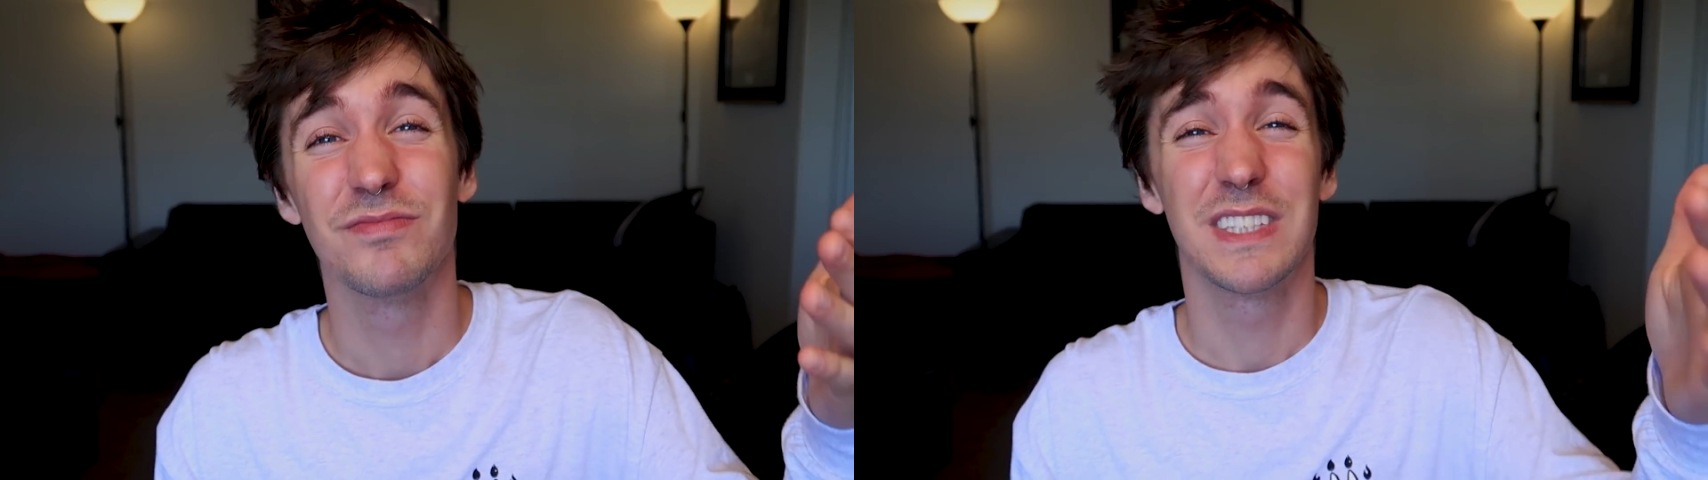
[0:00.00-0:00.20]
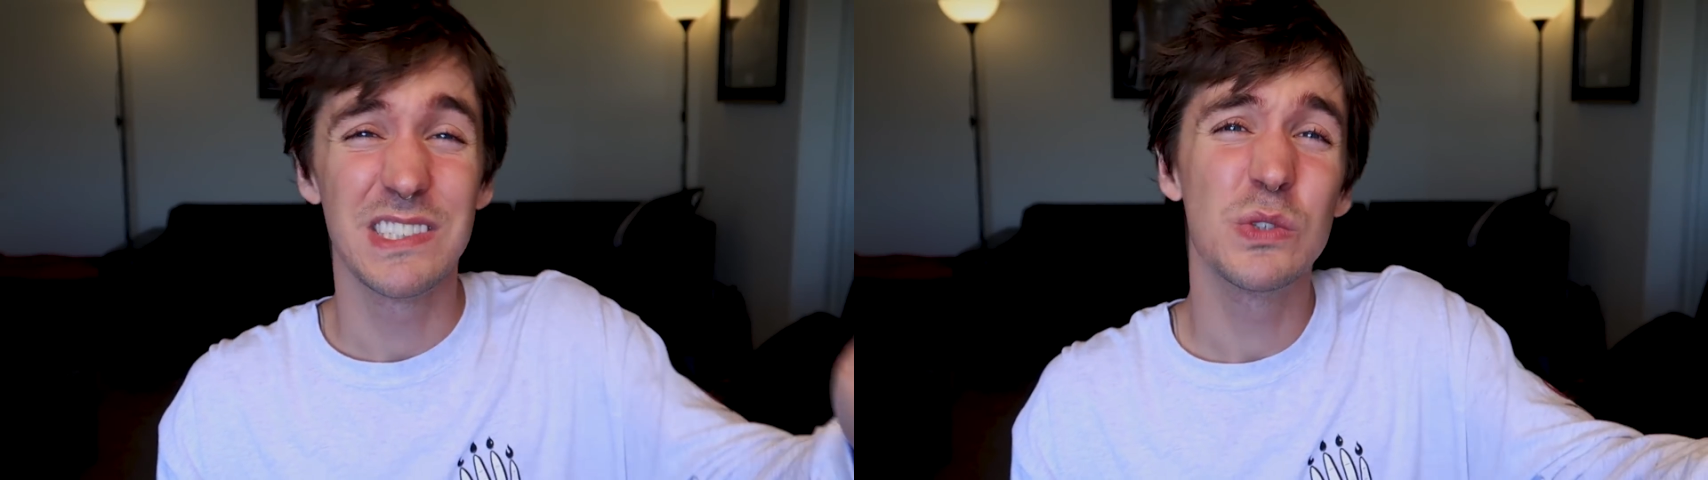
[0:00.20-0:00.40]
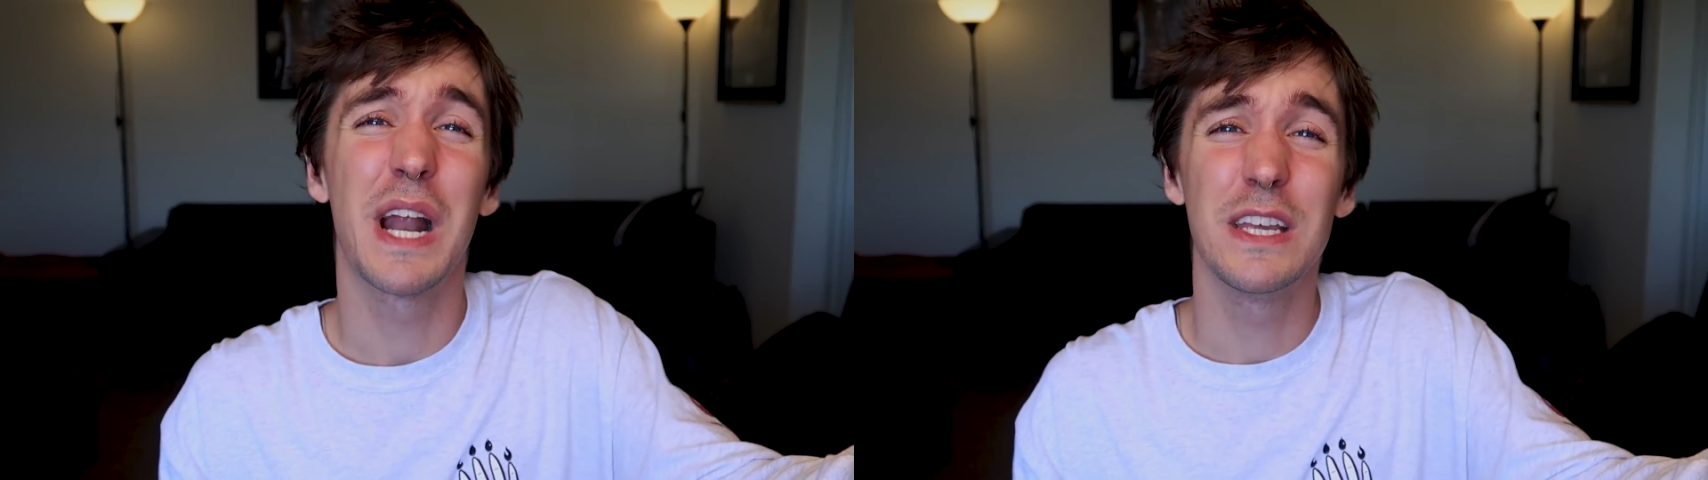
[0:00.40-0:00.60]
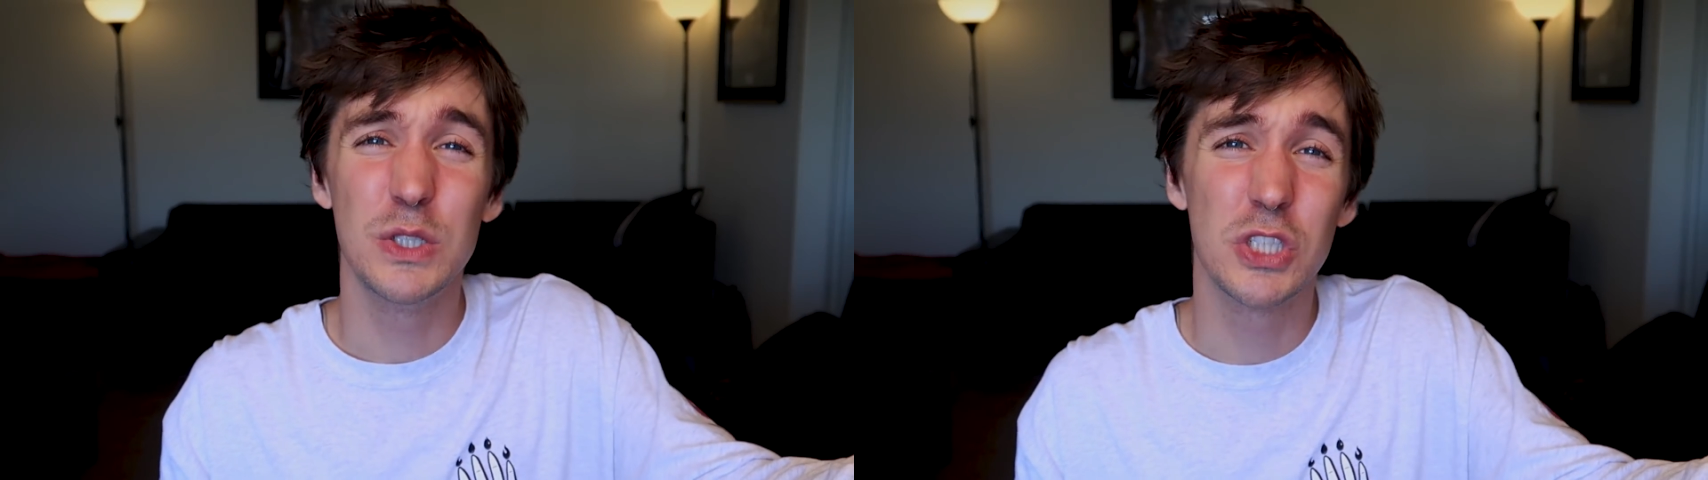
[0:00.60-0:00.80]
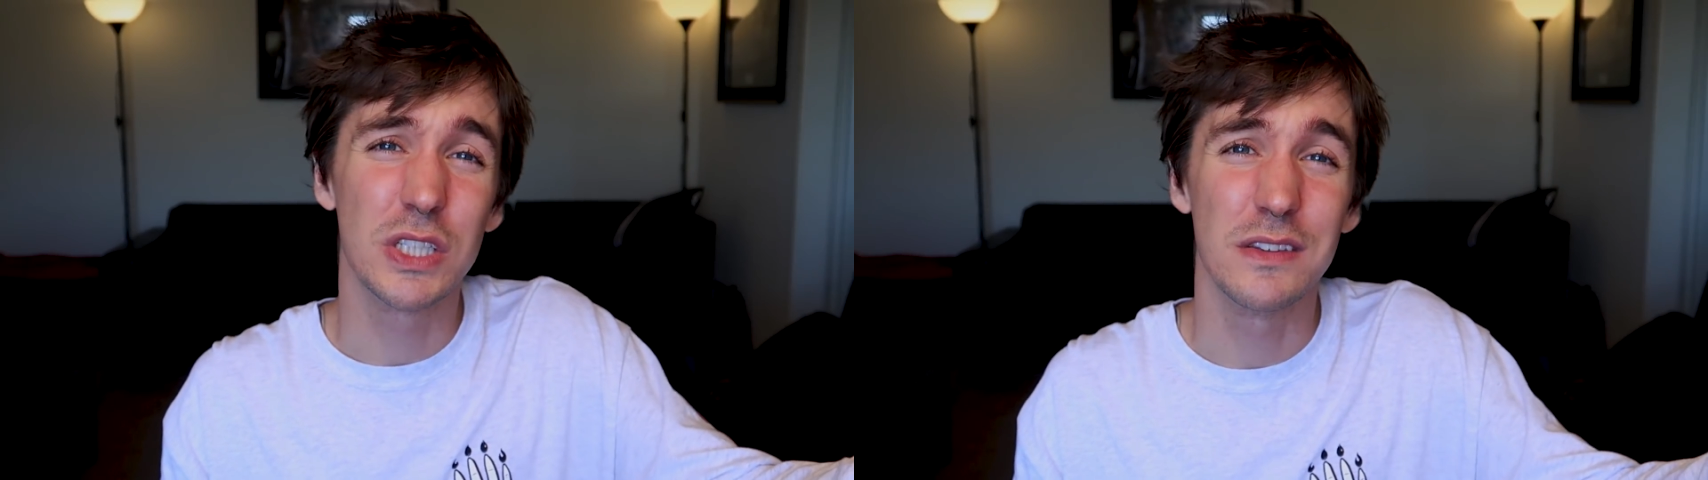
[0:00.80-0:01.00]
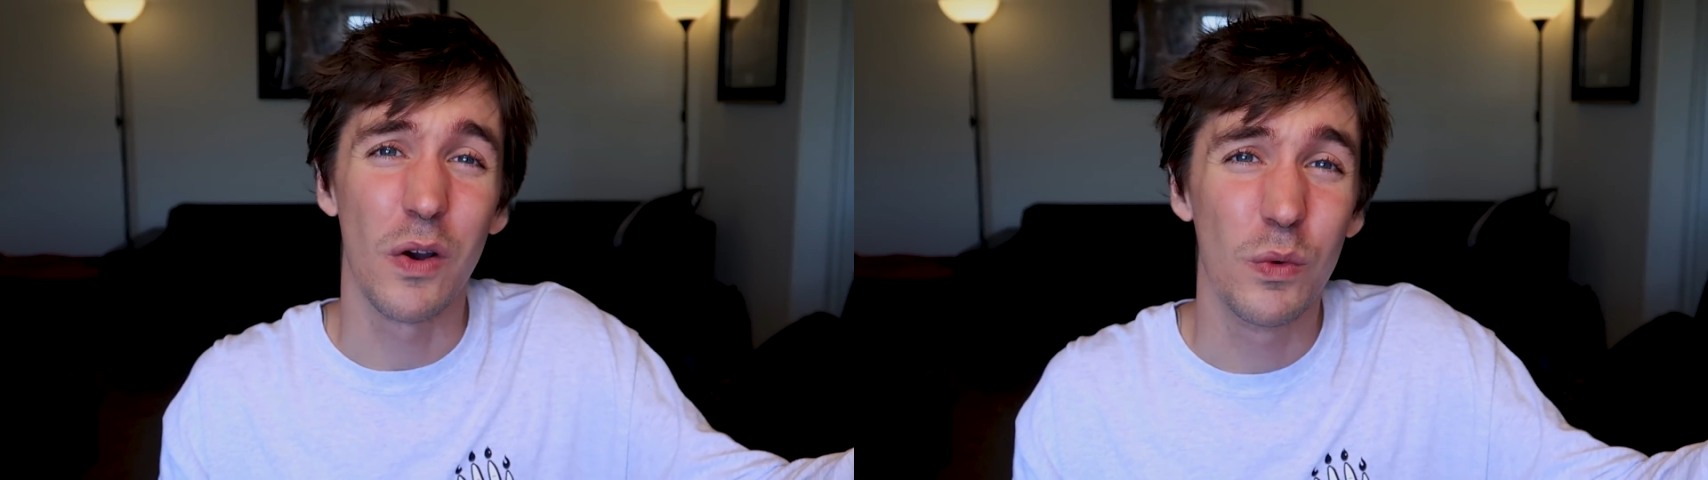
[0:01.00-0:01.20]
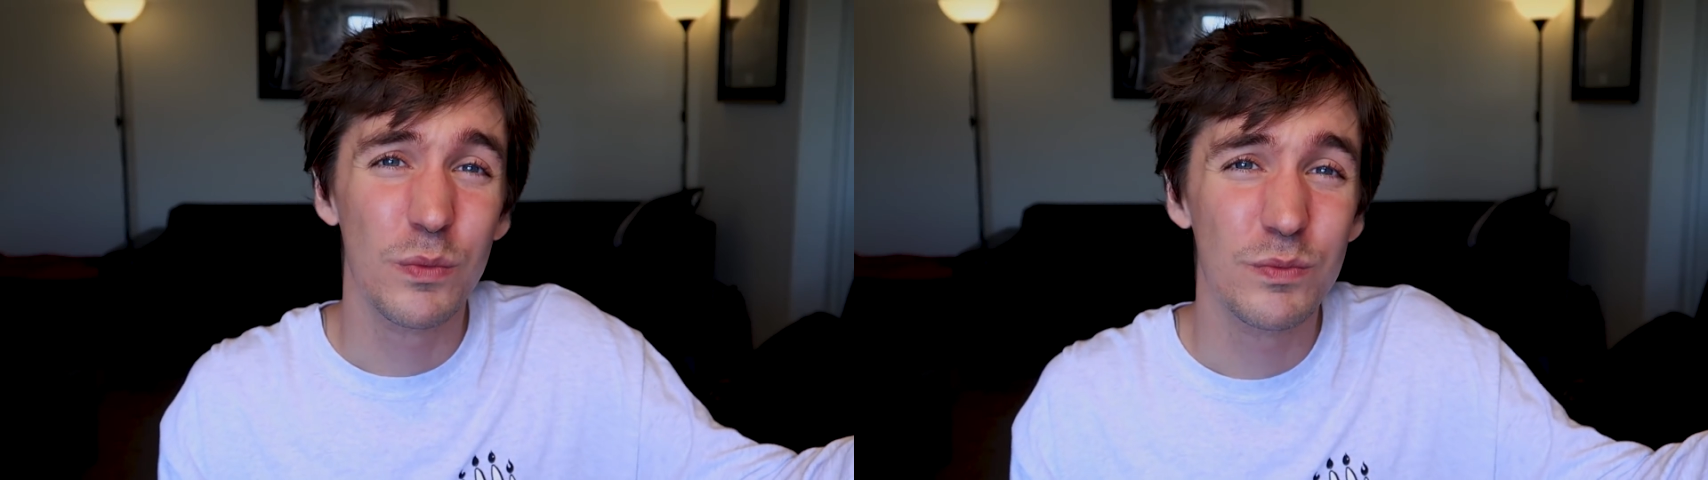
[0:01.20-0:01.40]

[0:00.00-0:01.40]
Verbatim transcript: this is what I usually do.